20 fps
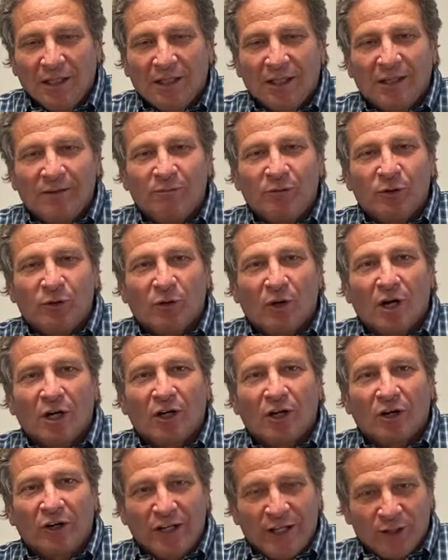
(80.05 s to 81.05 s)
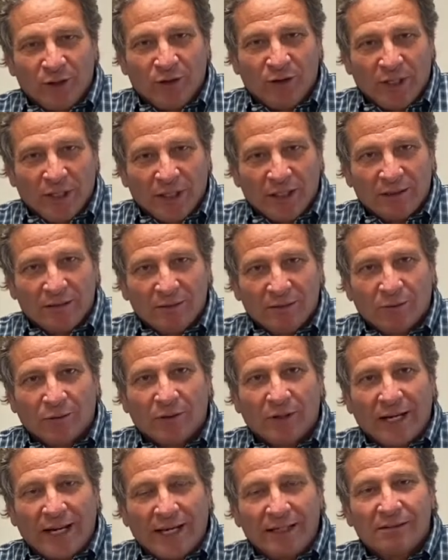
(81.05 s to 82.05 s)
If you're on our internet
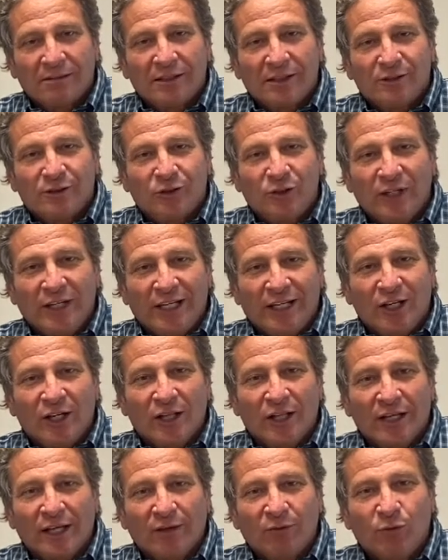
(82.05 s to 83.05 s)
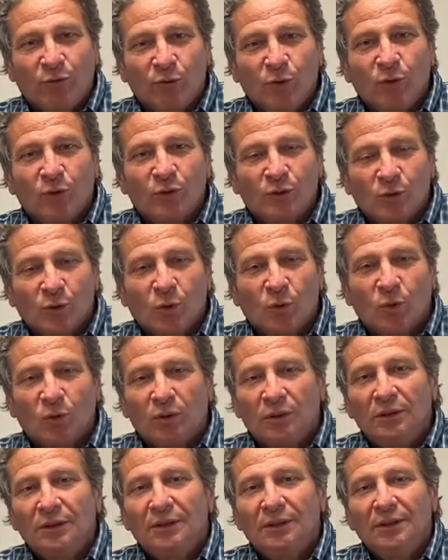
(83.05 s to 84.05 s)
or access to the internet through the
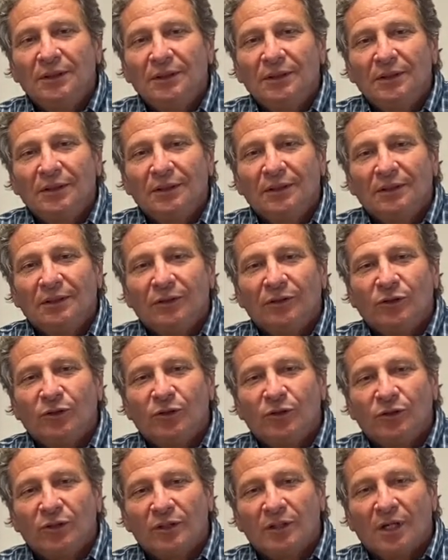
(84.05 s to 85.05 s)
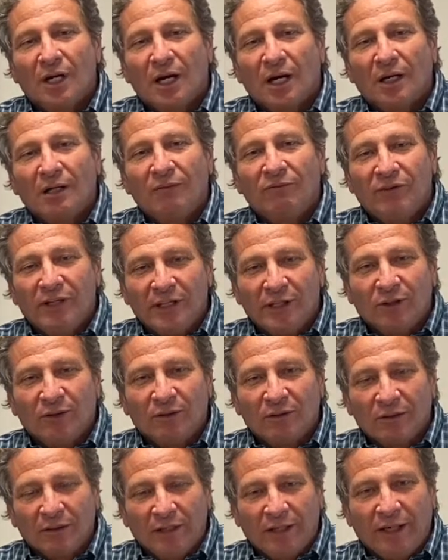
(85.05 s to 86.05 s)
school, you should not
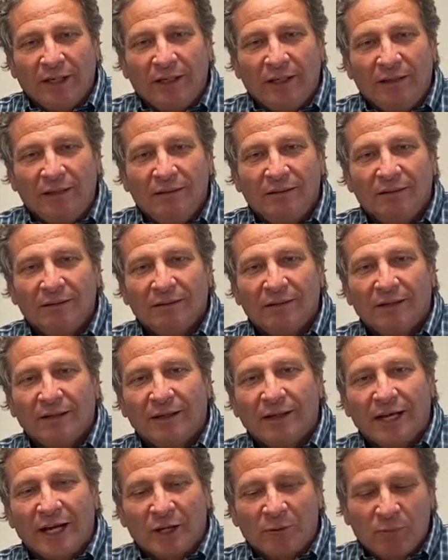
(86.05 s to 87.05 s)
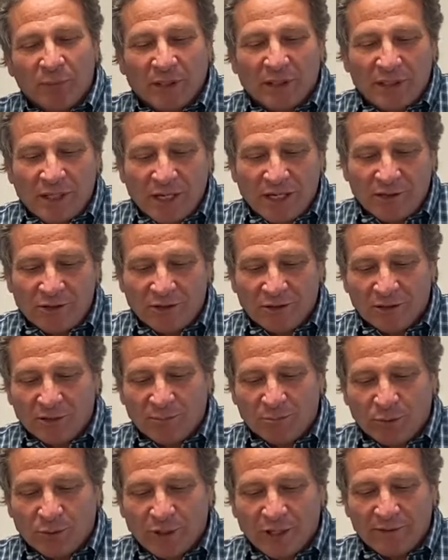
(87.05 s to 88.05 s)
feel a expectation
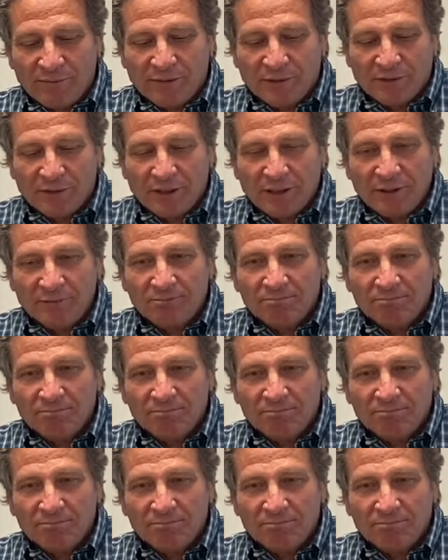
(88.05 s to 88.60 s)
of privacy.